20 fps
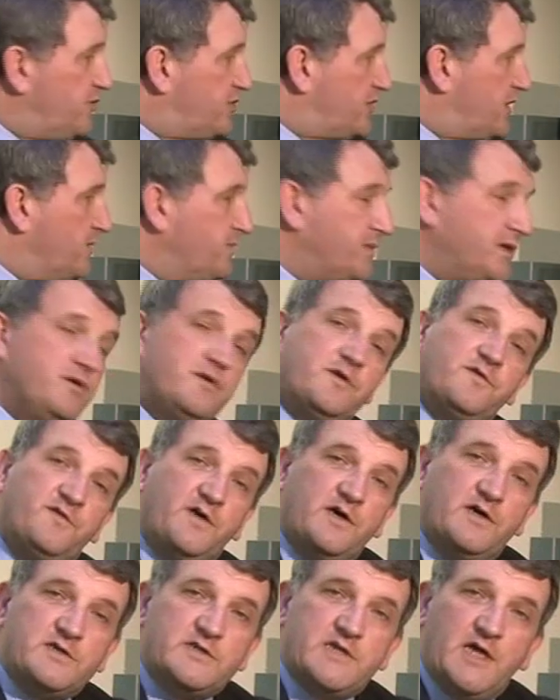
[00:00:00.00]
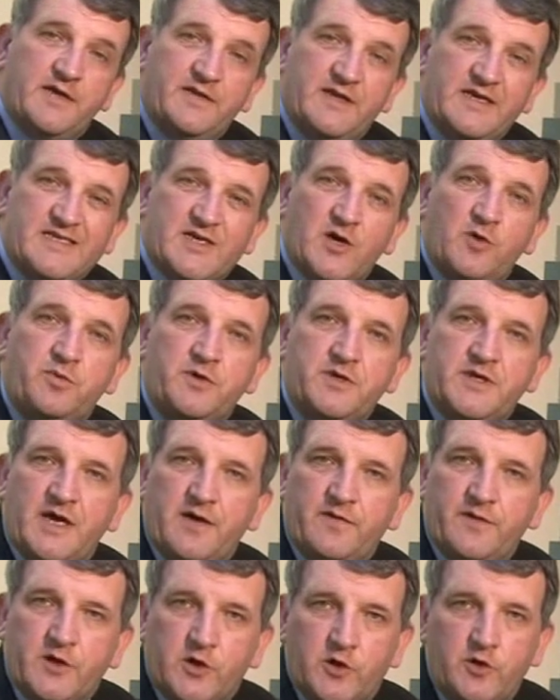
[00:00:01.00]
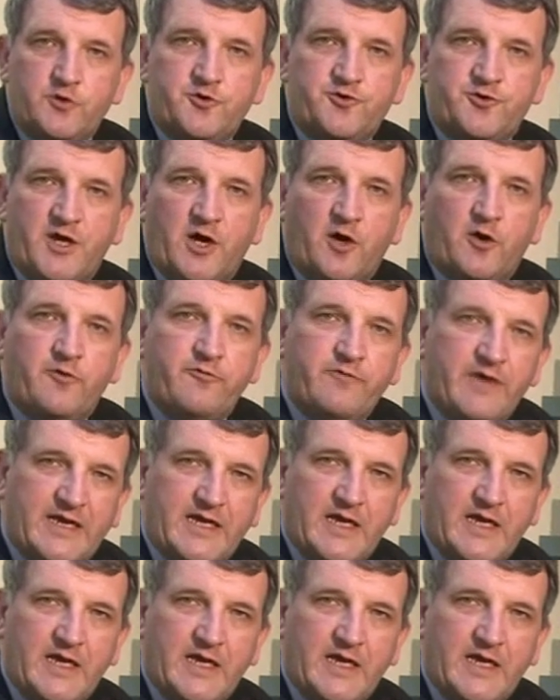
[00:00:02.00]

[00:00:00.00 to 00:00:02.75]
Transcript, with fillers: huge computer files like this up and down the country on a